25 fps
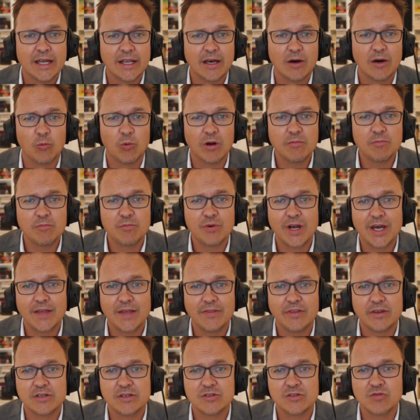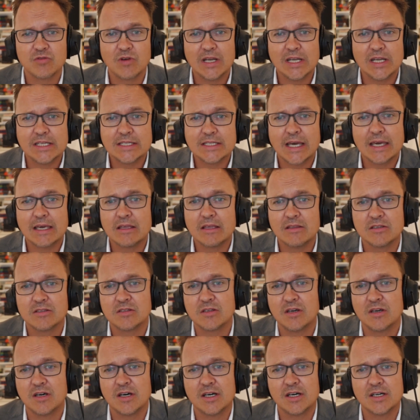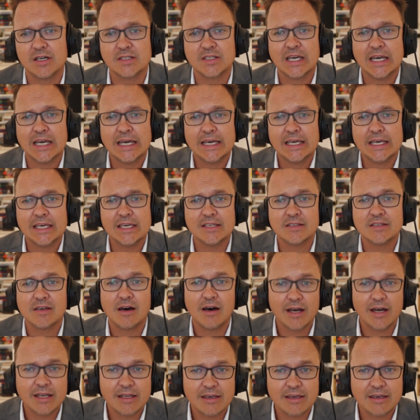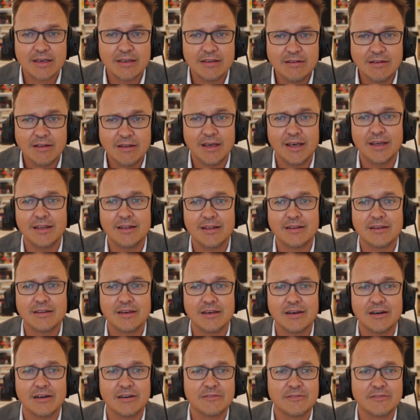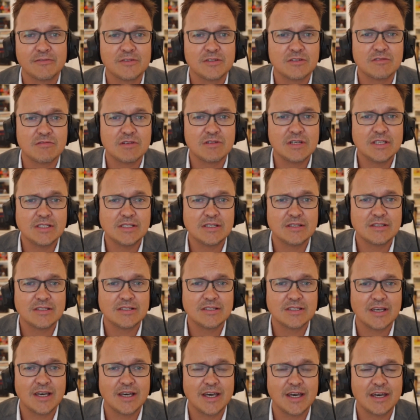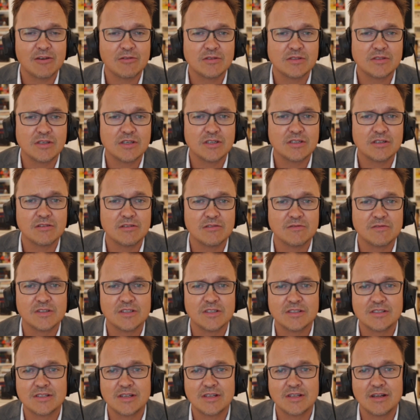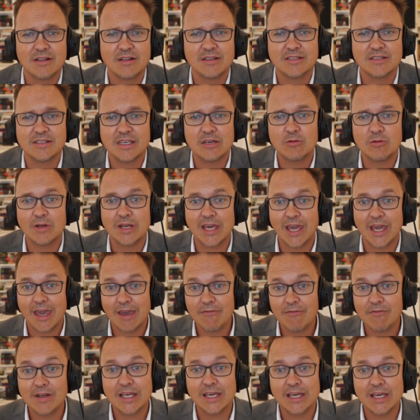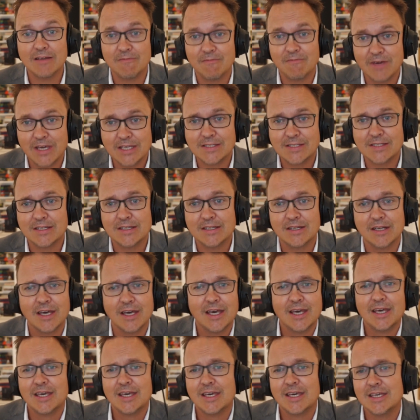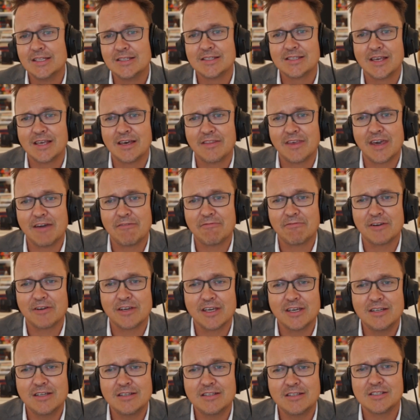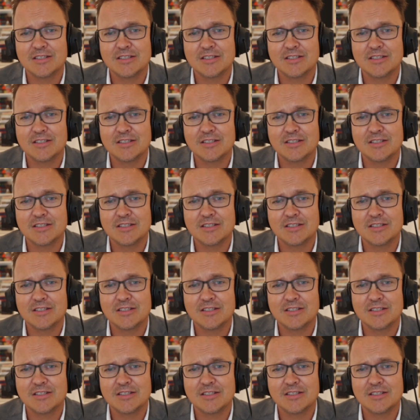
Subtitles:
Now, one brand that has really taken this to heart is Heineken, and after its recent acquisition of Distell, is equally heavily invested in South Africa,